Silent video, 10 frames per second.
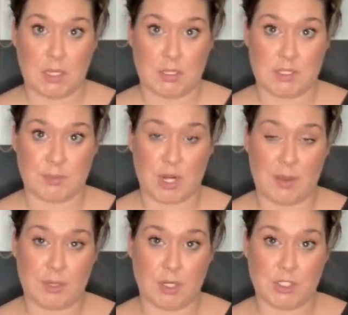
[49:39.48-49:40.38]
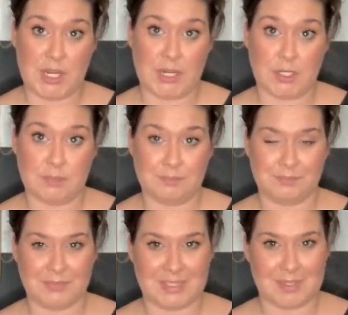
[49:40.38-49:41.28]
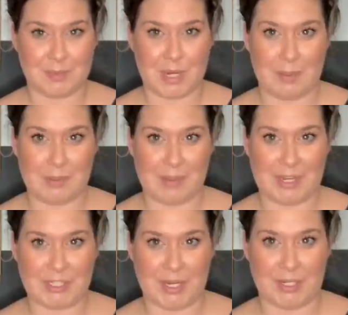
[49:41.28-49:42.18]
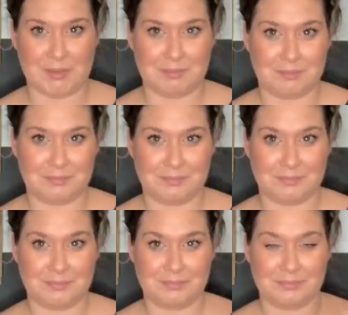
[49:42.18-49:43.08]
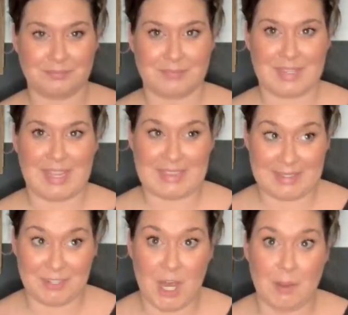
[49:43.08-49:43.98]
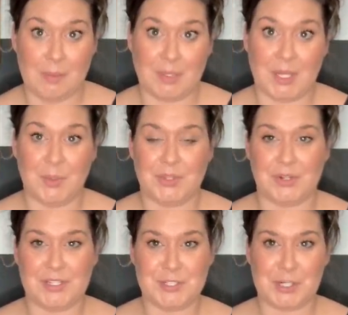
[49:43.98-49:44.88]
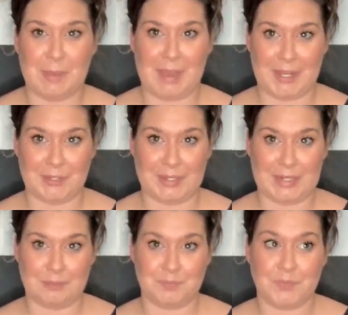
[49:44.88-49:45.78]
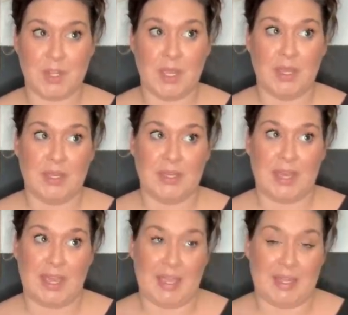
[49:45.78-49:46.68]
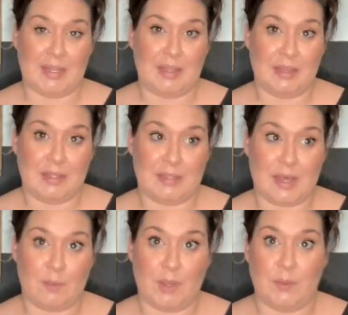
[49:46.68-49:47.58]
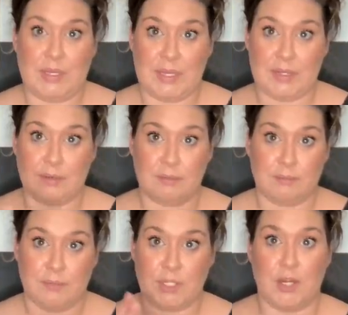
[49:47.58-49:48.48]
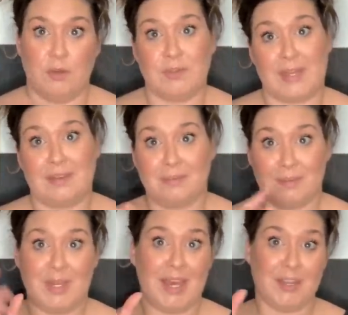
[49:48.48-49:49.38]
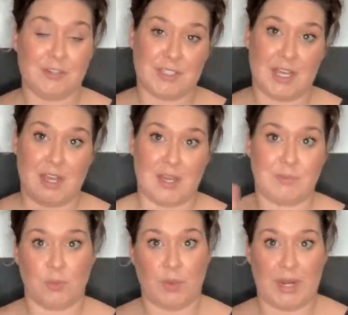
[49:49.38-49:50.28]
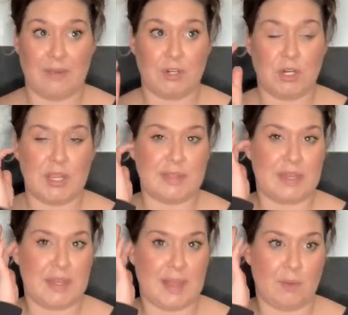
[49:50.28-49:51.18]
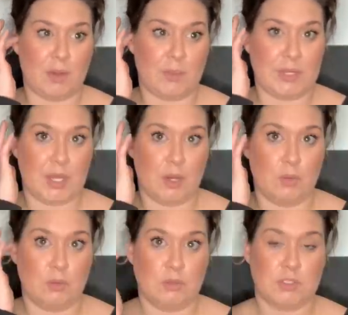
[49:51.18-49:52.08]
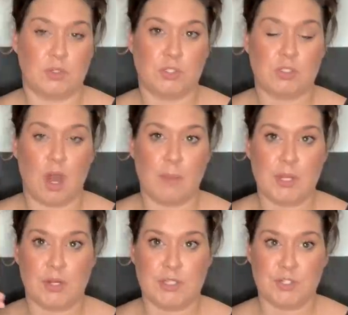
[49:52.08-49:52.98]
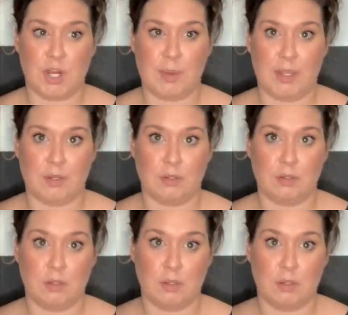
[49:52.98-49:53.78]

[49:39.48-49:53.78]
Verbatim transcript: subscribe to her channel, subscribe to my channel. Leave a comment below with your Instagram handle in it. And that way we can, you know, like, yeah, you're subbed or whatever. And then that way we know. So just comment your Instagram handle